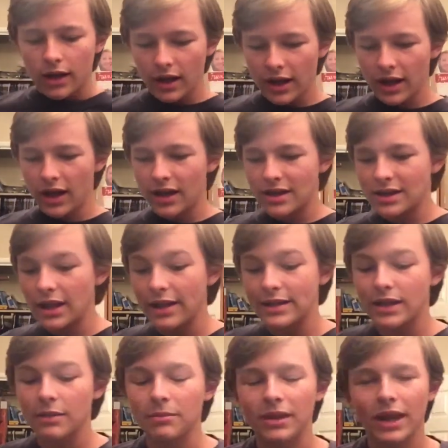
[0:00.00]
it's not
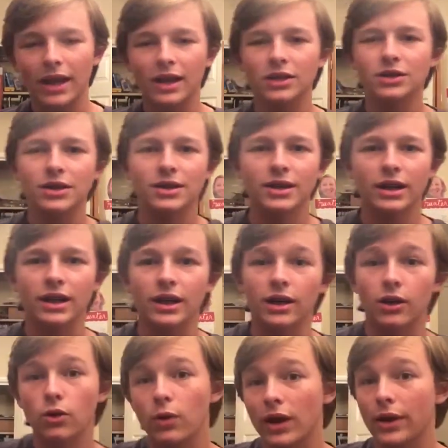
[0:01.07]
something I can just get
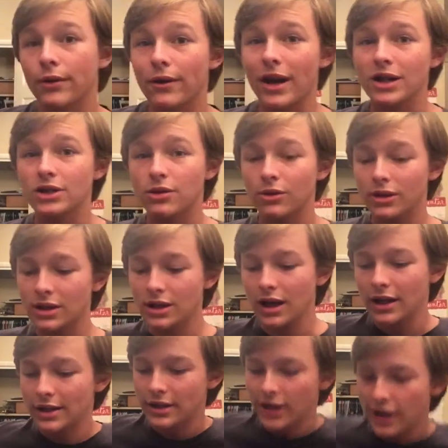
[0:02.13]
a quick crash course
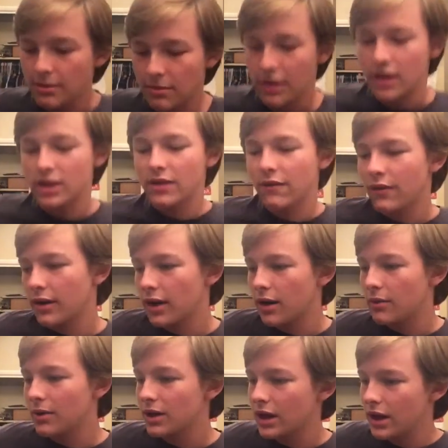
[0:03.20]
on, 10 minutes, figure
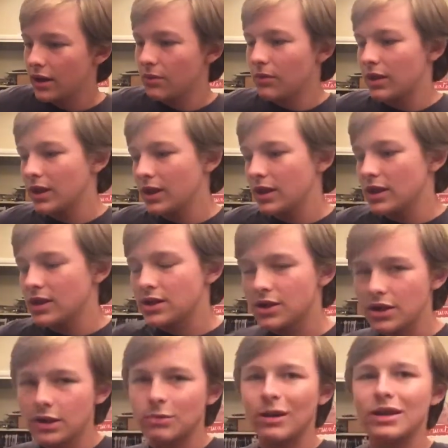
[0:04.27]
out what it is,
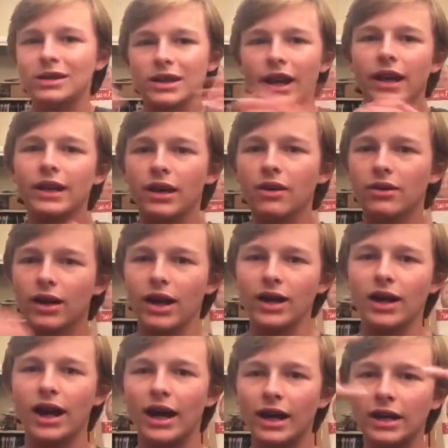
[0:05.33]
choose my side.
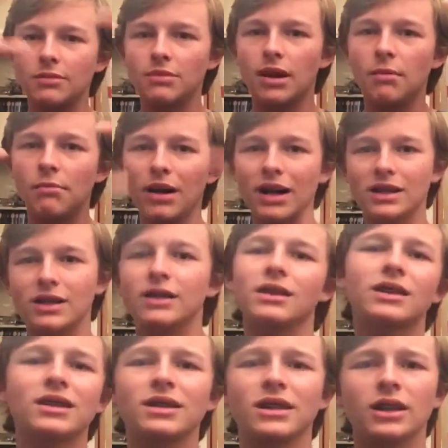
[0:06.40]
Okay, I am a boss.
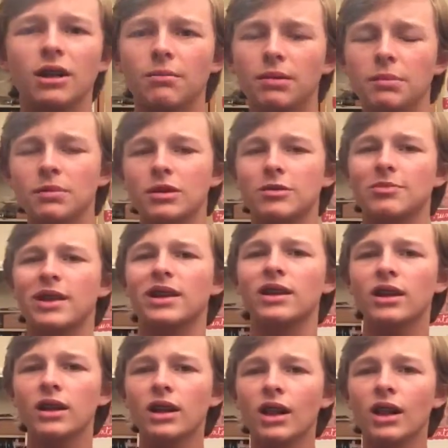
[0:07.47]
Because, you know, people spend